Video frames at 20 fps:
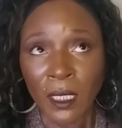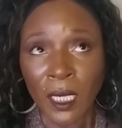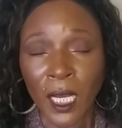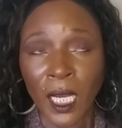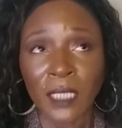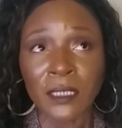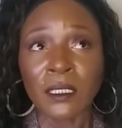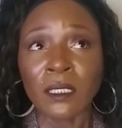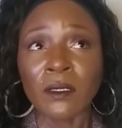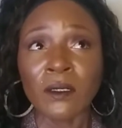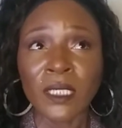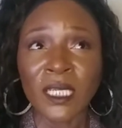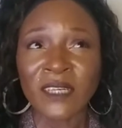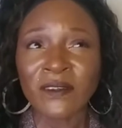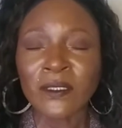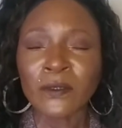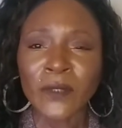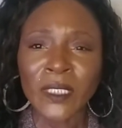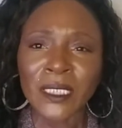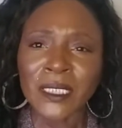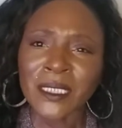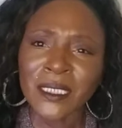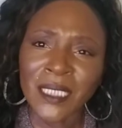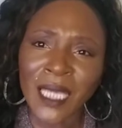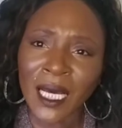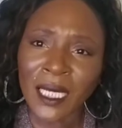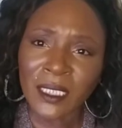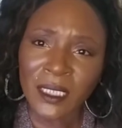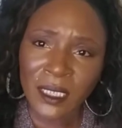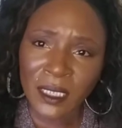I know everyone's
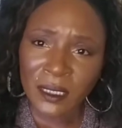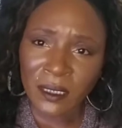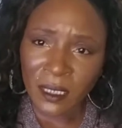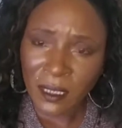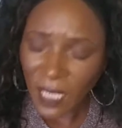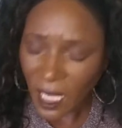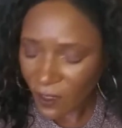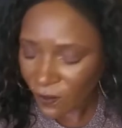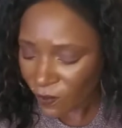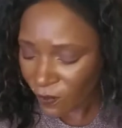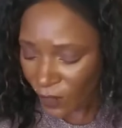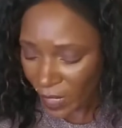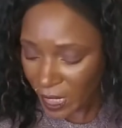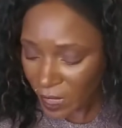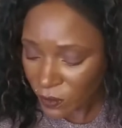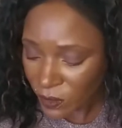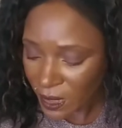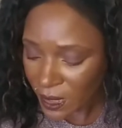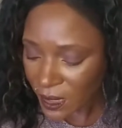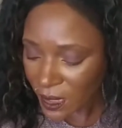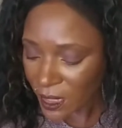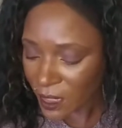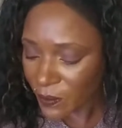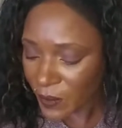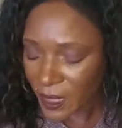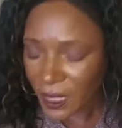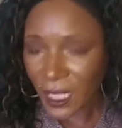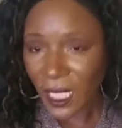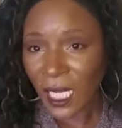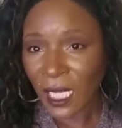not into like fragrances,
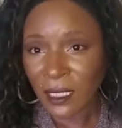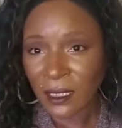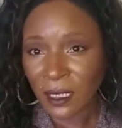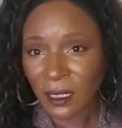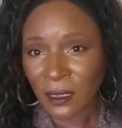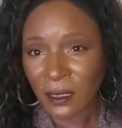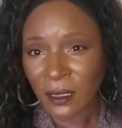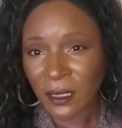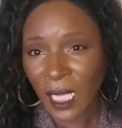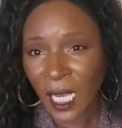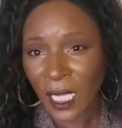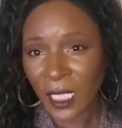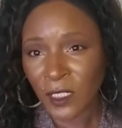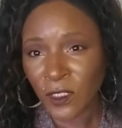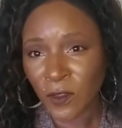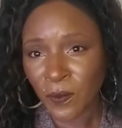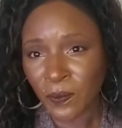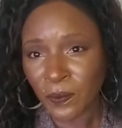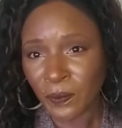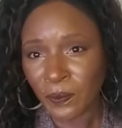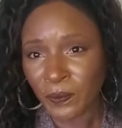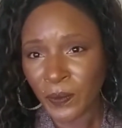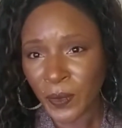but it has a nice,